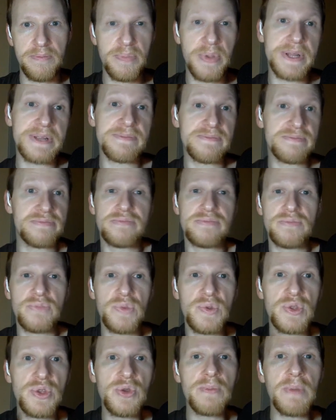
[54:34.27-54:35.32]
But
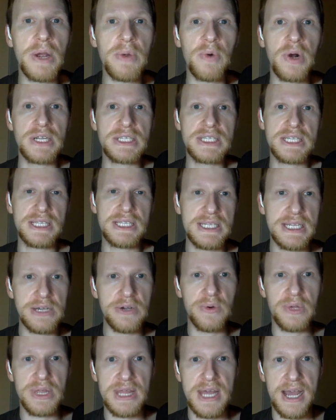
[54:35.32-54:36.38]
you might want to
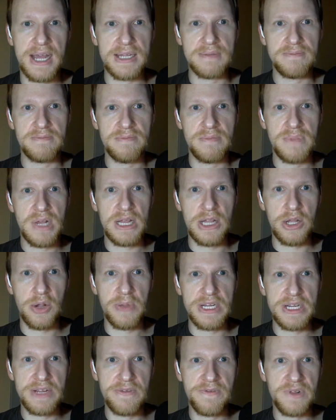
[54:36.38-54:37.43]
deal with that a
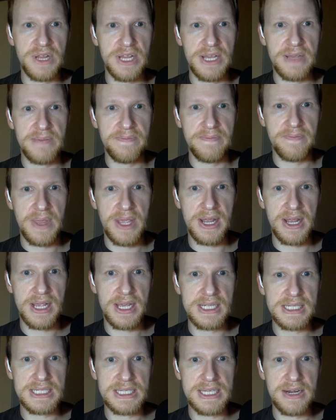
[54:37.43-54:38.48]
little bit differently
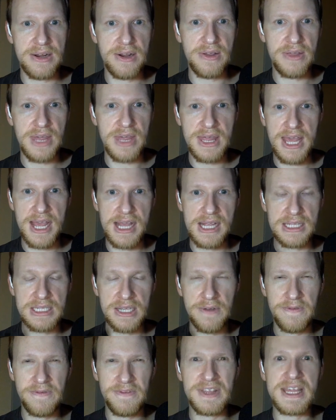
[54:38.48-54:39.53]
and consider the
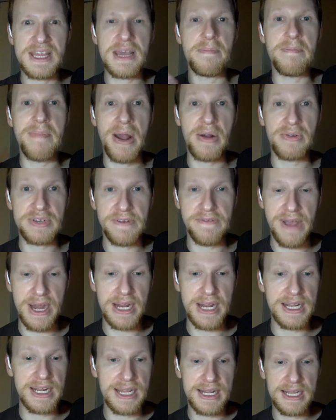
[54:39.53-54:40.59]
things of the amount of
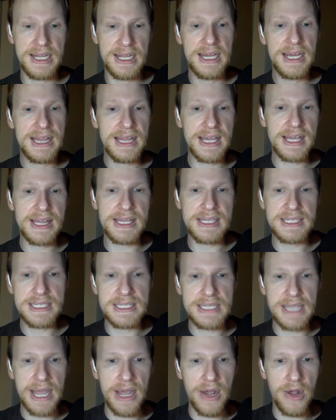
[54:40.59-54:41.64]
editing. Like this
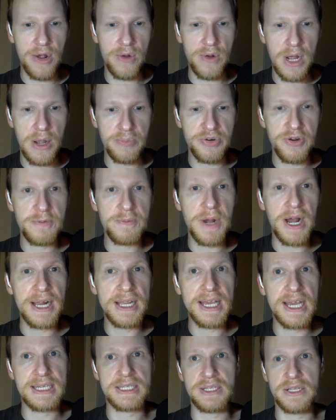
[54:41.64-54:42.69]
is how Pro
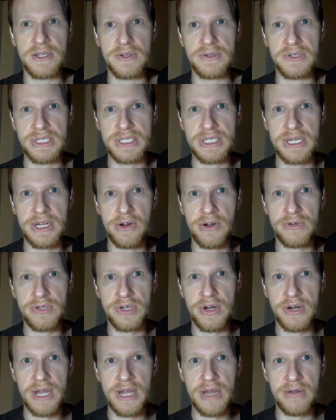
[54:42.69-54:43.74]
Podcast Solutions, Daryl
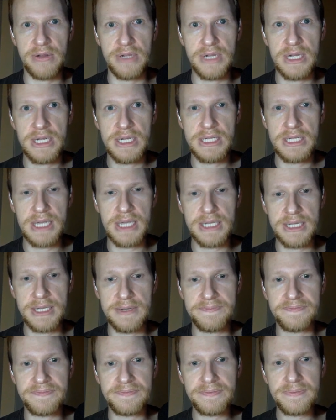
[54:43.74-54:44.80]
Darnell, does
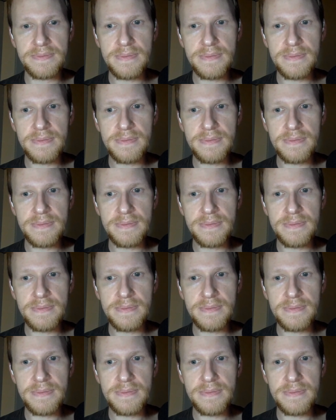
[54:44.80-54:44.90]
it,